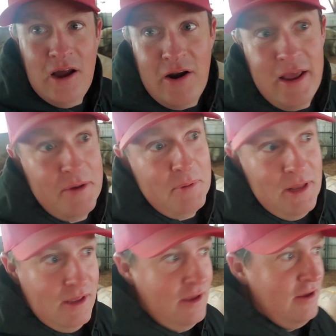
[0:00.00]
All right, I'm going
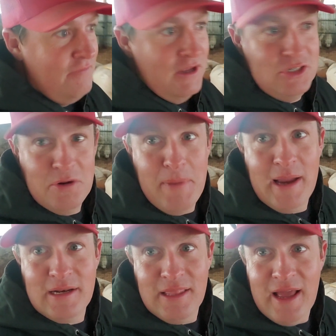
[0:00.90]
to venture
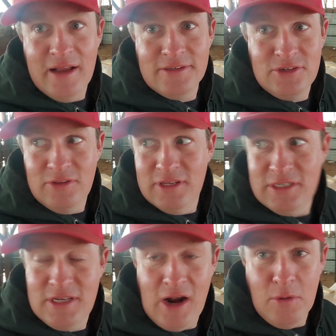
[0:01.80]
back to the house through this
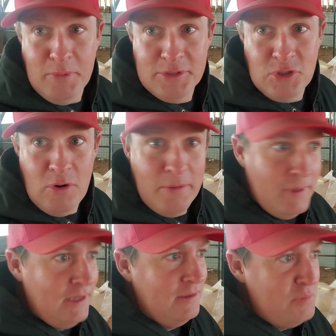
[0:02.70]
terrible storm.
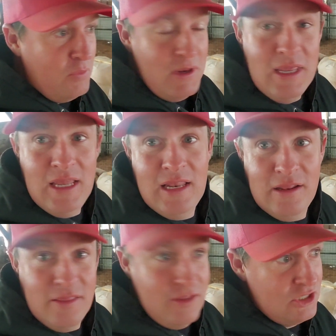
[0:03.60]
But we need
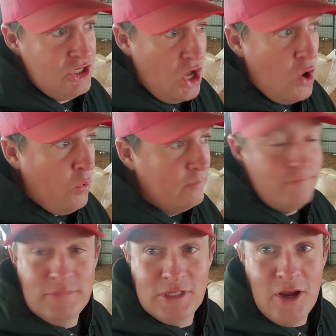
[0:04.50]
the snow.
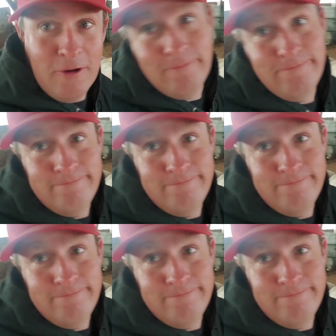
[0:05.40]
So